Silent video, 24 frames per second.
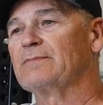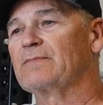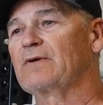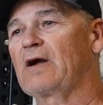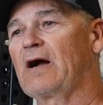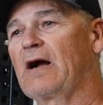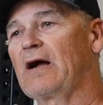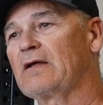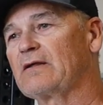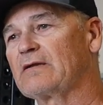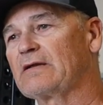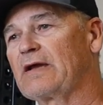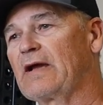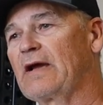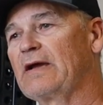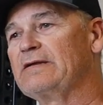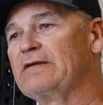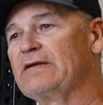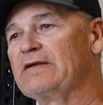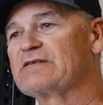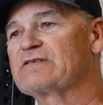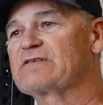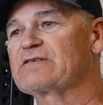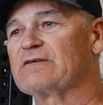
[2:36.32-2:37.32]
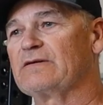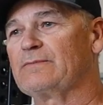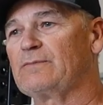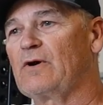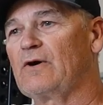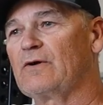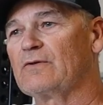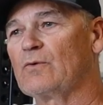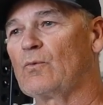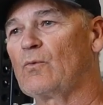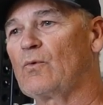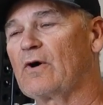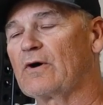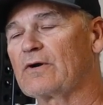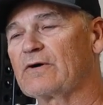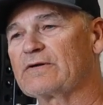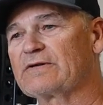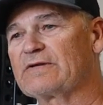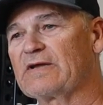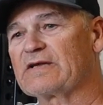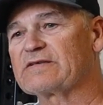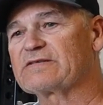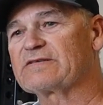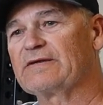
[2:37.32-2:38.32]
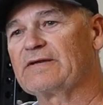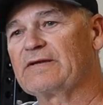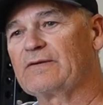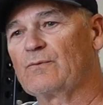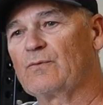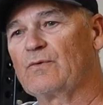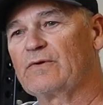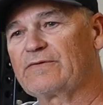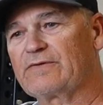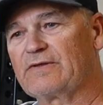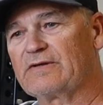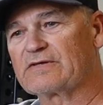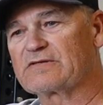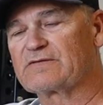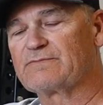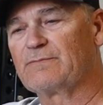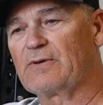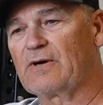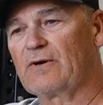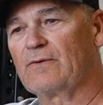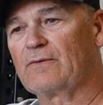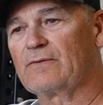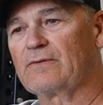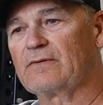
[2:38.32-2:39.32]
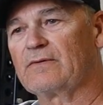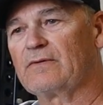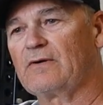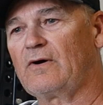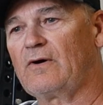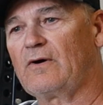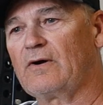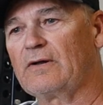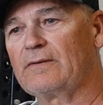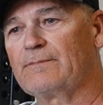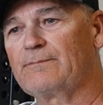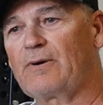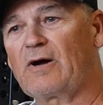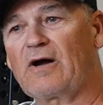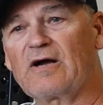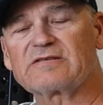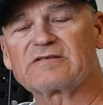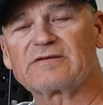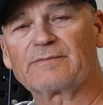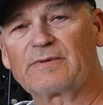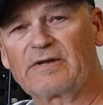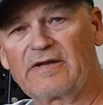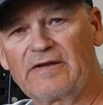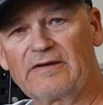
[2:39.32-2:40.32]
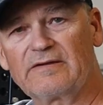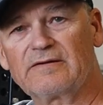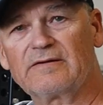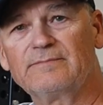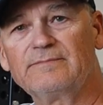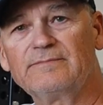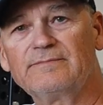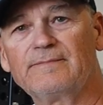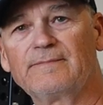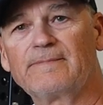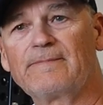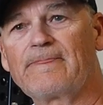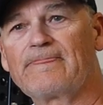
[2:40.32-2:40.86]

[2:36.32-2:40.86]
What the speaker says: Kyle and I did some on-the-water testing with this boat on Possum Kingdom